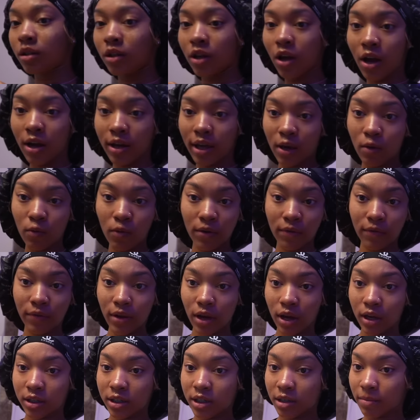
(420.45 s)
Y'all can't wait for
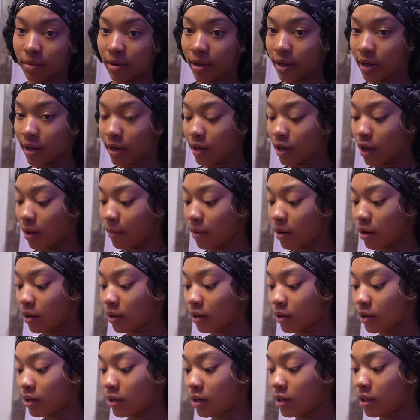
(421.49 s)
y'all to see my hair. Y'all
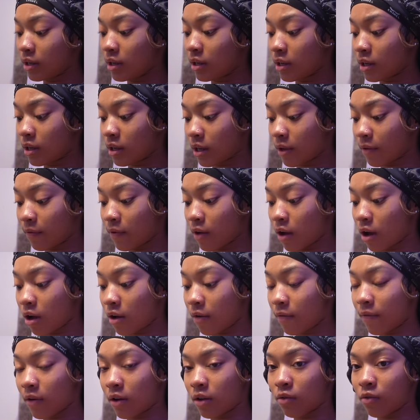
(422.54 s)
probably already did if
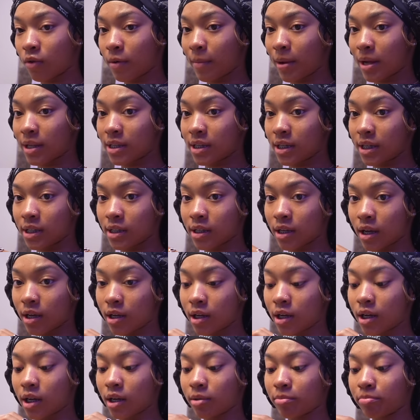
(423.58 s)
y'all following my
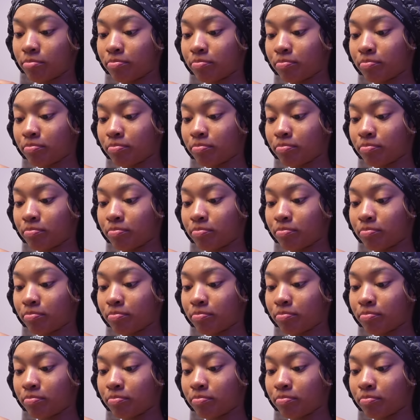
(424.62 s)
TikTok.